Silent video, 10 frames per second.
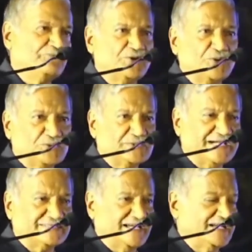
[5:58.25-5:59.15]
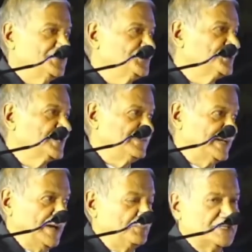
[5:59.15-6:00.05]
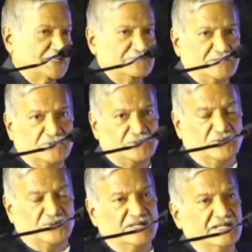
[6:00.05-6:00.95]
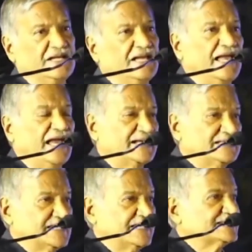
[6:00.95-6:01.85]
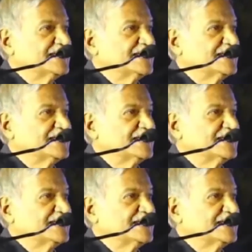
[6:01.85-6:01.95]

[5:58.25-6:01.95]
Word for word: We go to that side, we don't have a capital of our own. And he says